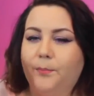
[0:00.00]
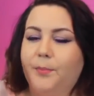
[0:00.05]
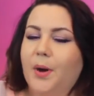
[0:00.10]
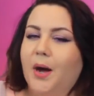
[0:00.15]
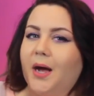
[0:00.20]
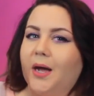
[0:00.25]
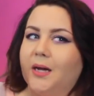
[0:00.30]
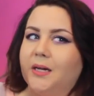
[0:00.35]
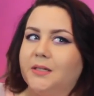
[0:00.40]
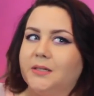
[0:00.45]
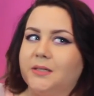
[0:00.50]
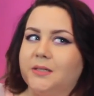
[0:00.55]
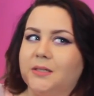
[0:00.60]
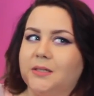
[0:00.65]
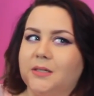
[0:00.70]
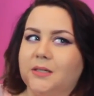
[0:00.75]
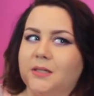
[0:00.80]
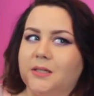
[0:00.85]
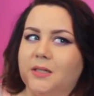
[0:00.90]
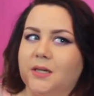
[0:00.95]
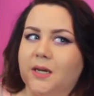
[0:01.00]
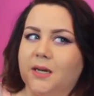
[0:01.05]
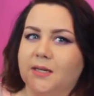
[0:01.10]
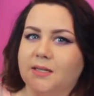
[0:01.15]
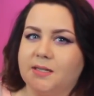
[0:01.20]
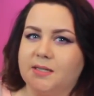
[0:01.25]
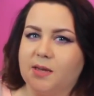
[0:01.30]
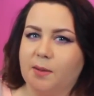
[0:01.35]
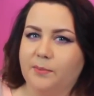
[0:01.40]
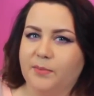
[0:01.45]
but
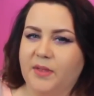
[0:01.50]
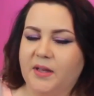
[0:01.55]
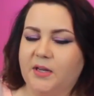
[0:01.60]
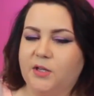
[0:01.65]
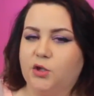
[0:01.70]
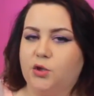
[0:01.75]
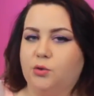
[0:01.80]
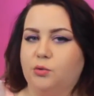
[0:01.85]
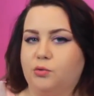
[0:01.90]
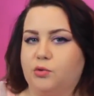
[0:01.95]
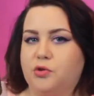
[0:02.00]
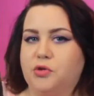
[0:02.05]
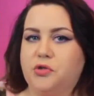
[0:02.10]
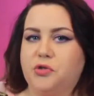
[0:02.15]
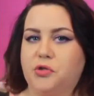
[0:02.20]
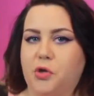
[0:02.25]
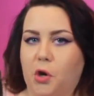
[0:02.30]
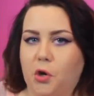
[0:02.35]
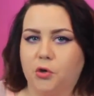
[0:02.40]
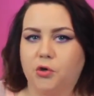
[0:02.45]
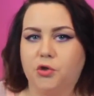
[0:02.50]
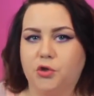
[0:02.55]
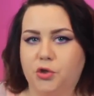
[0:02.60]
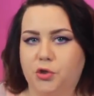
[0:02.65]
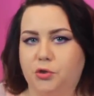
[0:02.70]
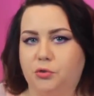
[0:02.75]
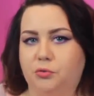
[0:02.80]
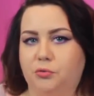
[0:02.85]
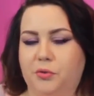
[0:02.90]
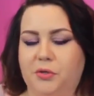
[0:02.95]
it's something to start
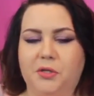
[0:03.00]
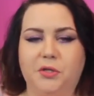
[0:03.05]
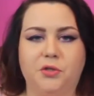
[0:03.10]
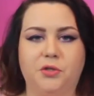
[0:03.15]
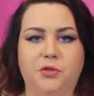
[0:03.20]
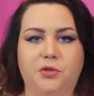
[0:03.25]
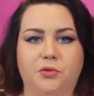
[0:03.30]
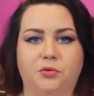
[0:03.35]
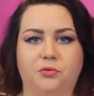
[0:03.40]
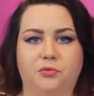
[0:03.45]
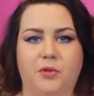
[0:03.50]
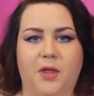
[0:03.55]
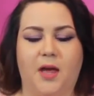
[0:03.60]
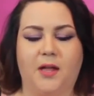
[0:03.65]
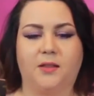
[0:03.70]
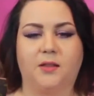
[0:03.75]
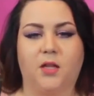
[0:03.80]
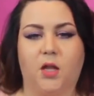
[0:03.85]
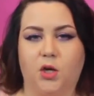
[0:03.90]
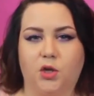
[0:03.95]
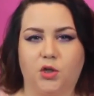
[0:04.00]
you into that